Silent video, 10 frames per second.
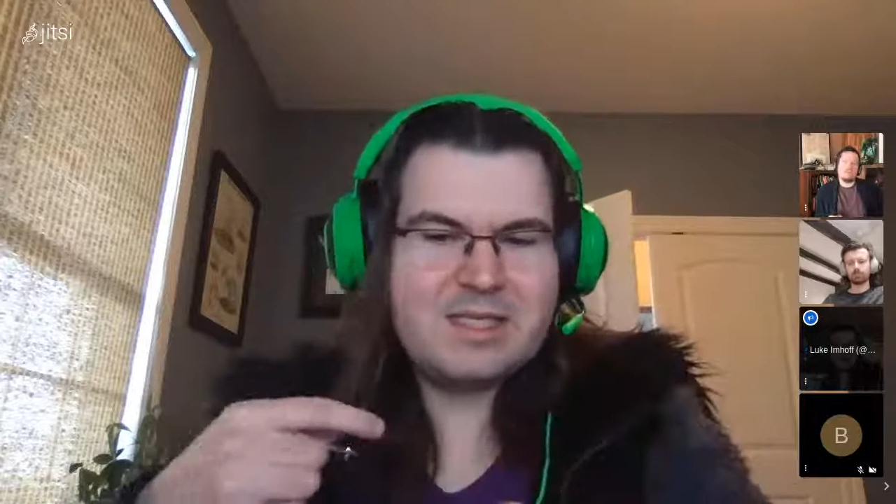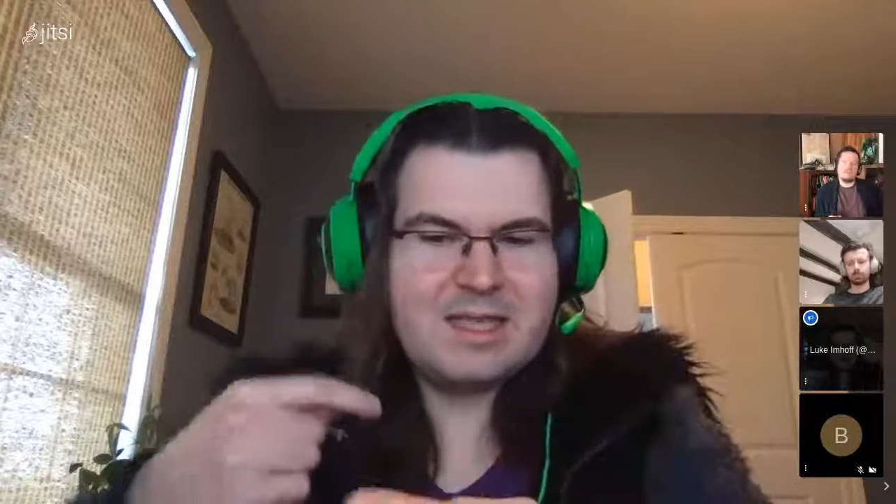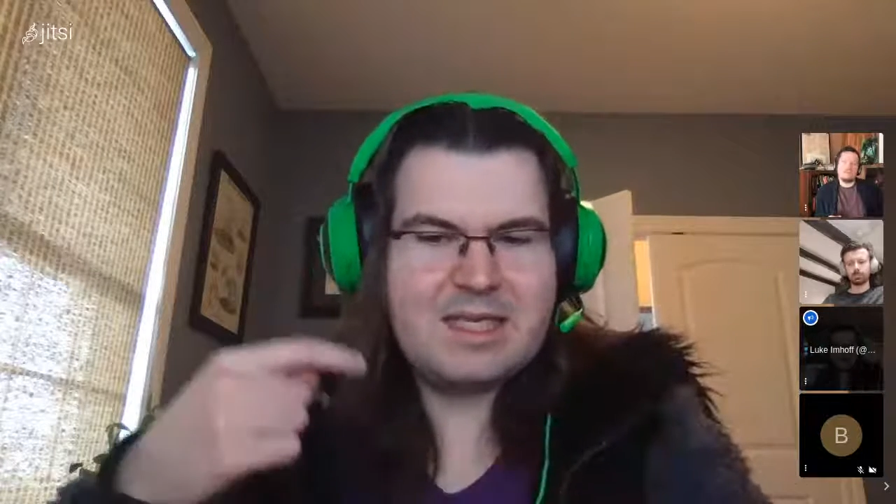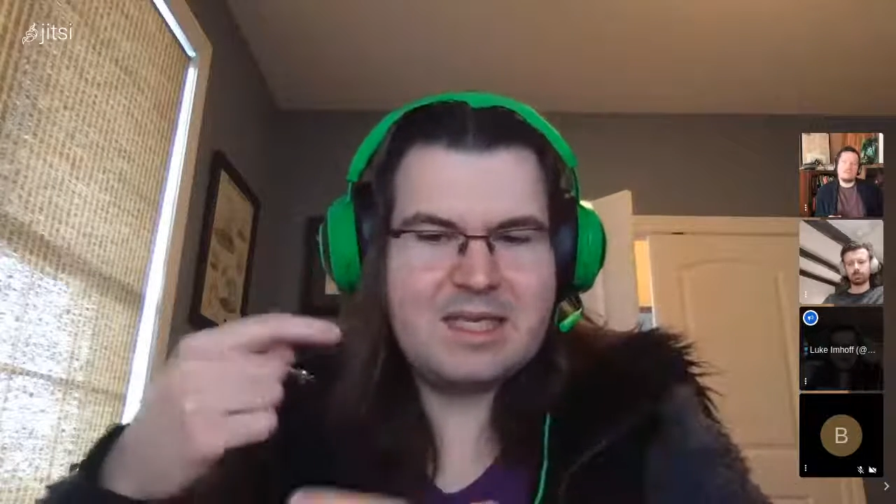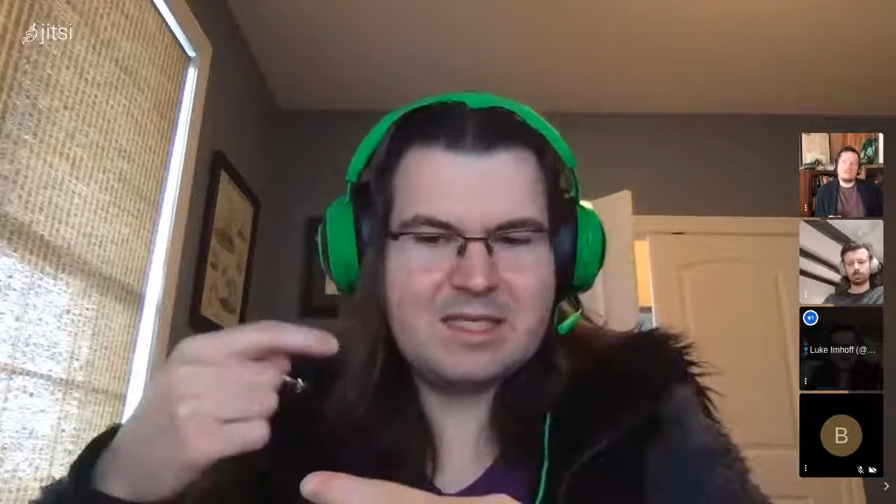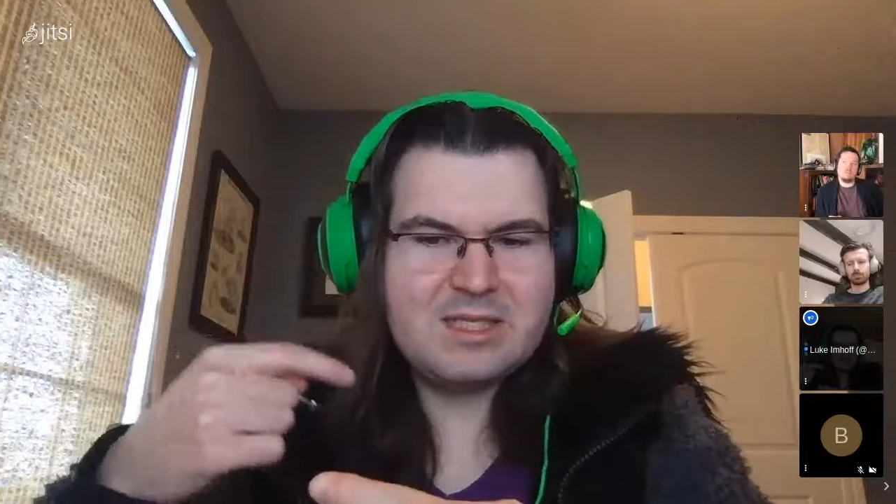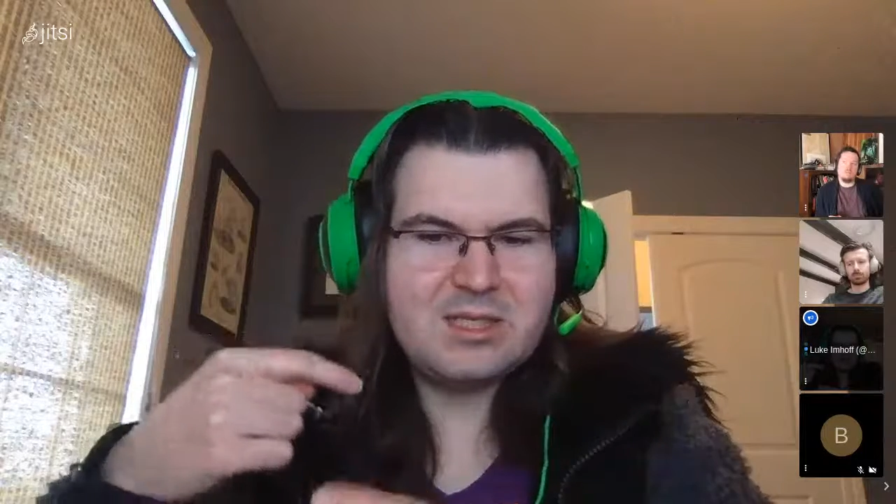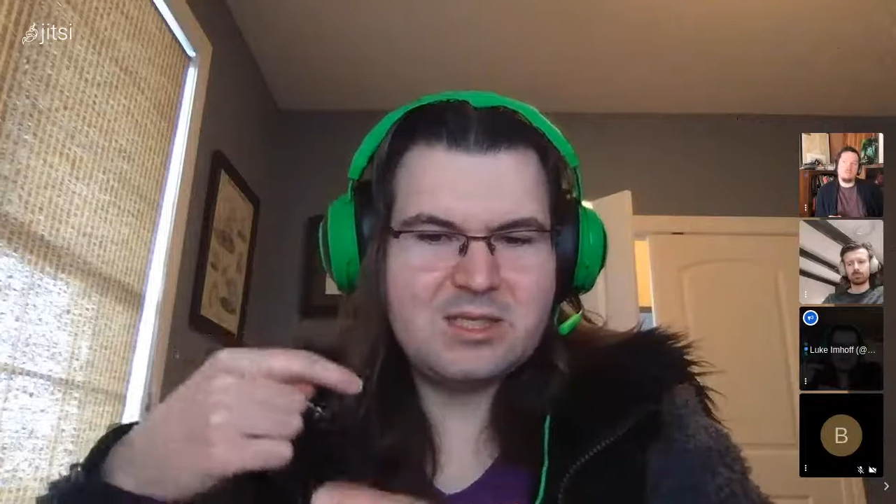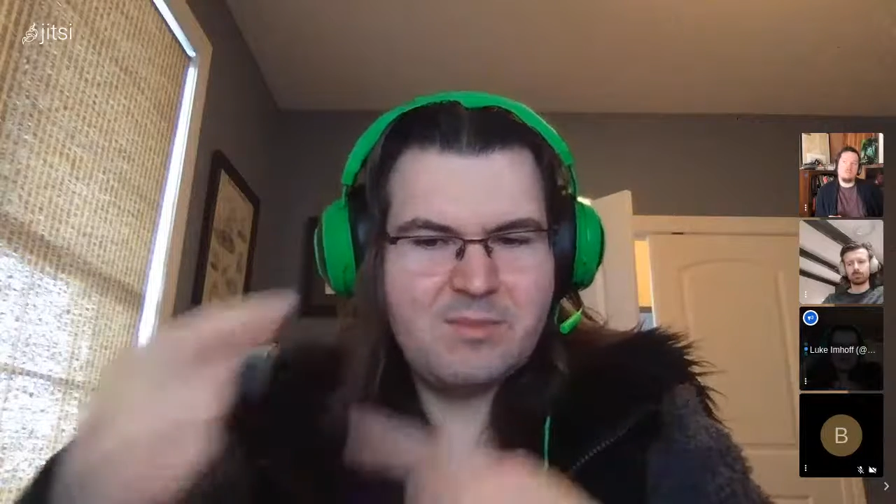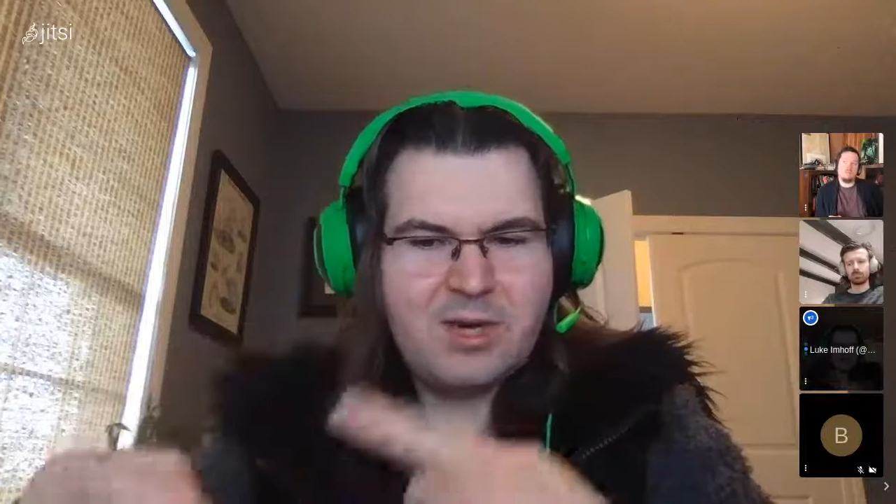they think it's
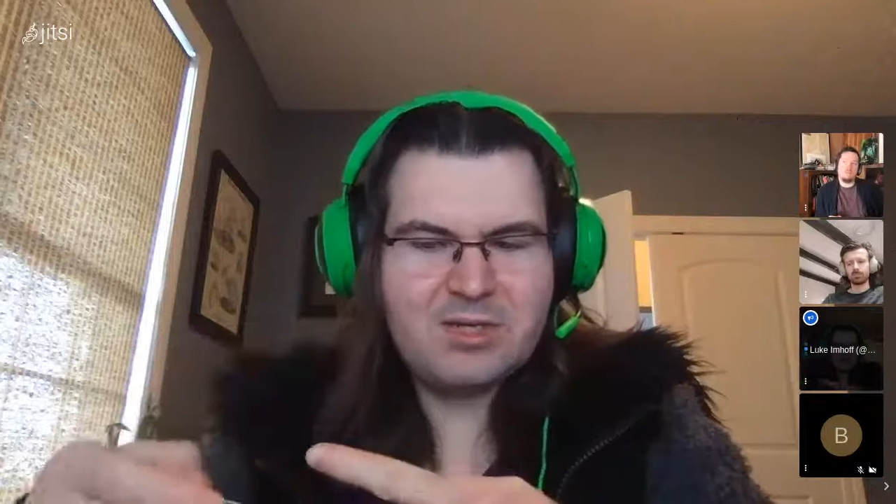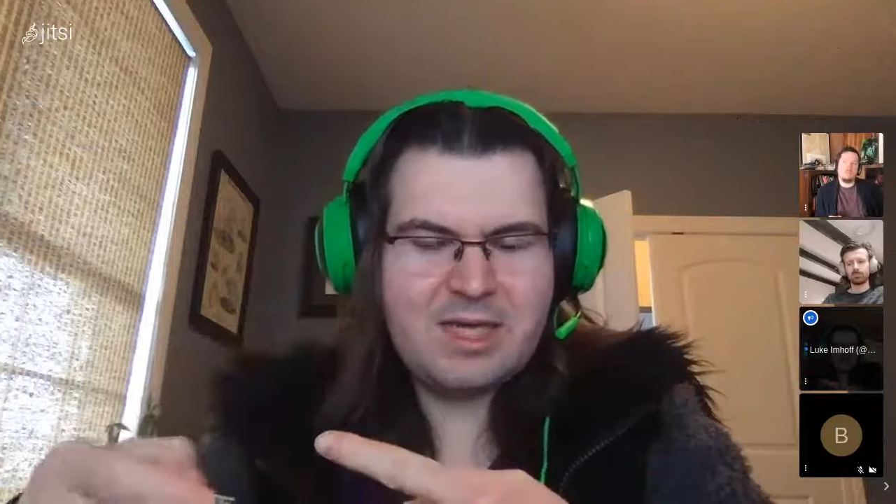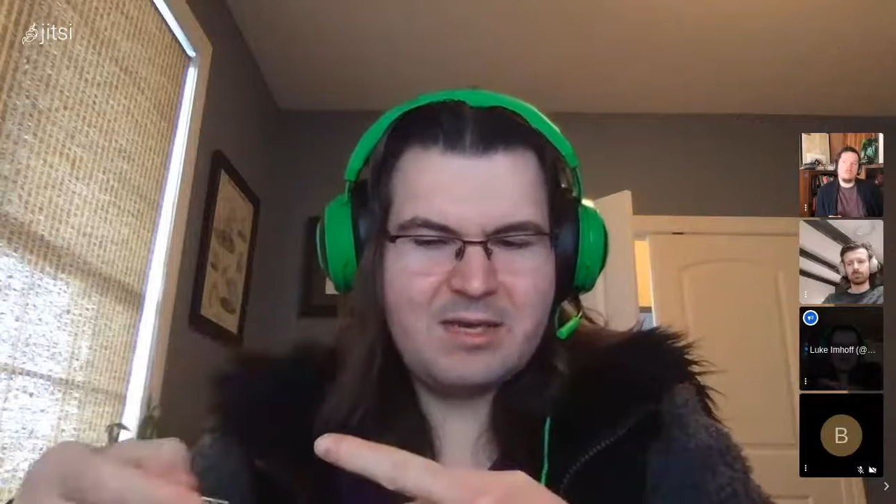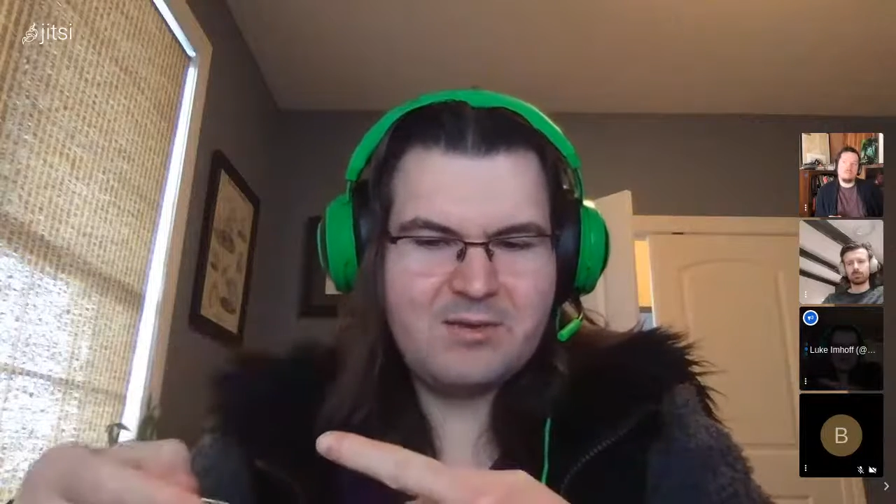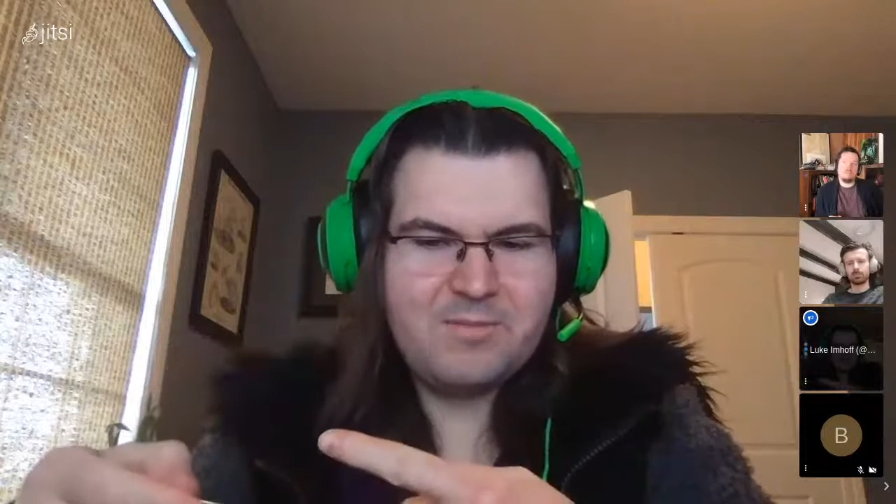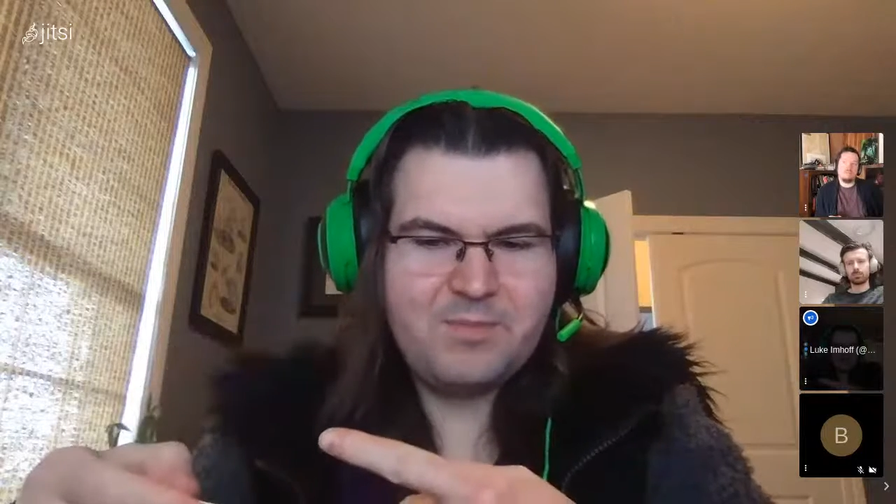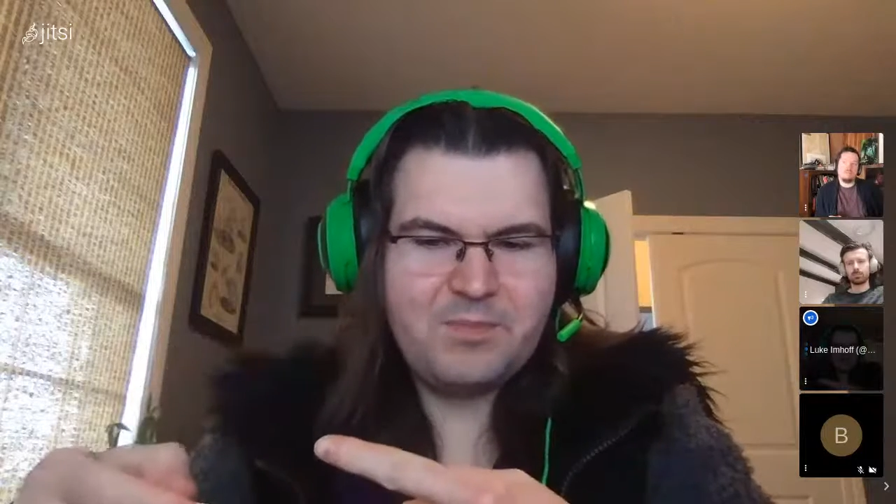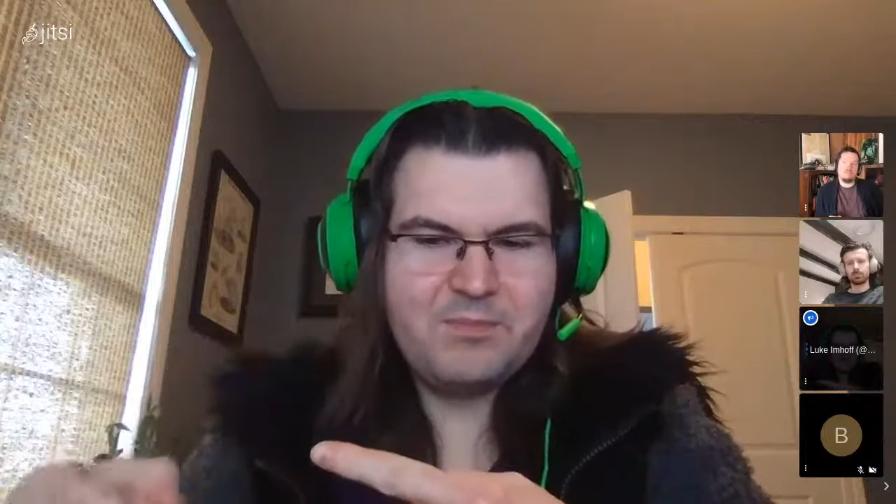just going to be markdown,